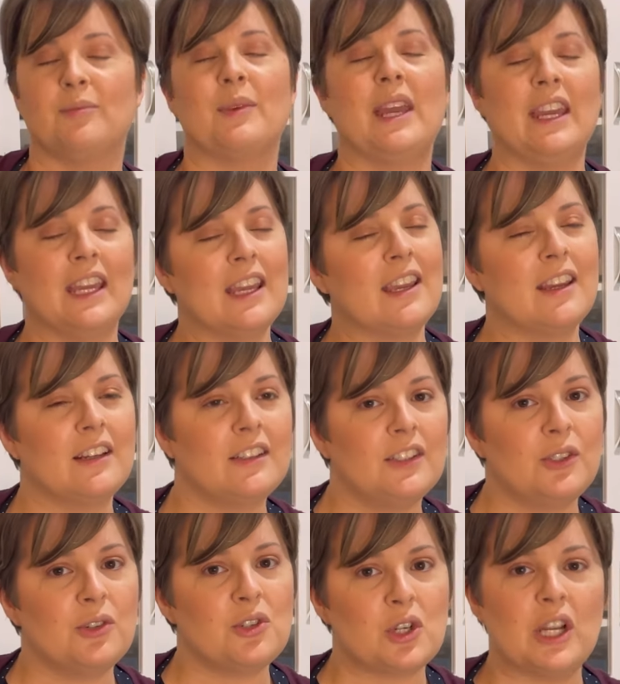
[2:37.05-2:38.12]
It can get a
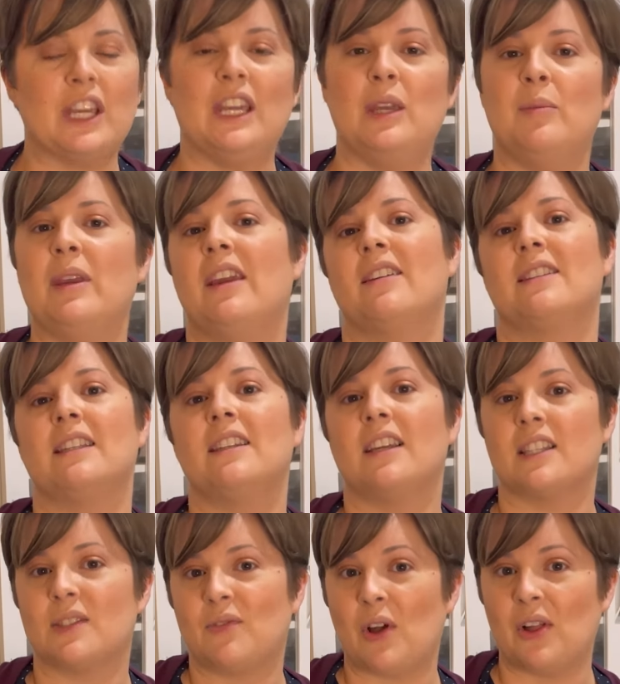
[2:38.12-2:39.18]
little tricky because it
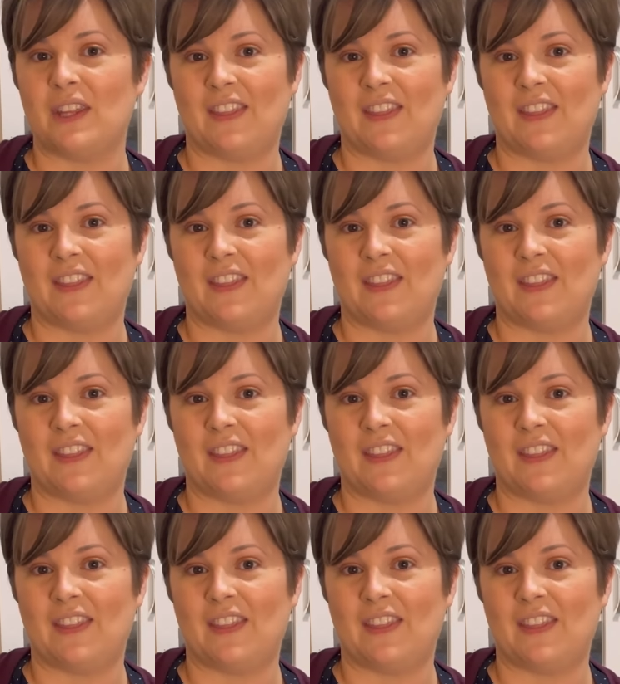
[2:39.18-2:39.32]
does fall in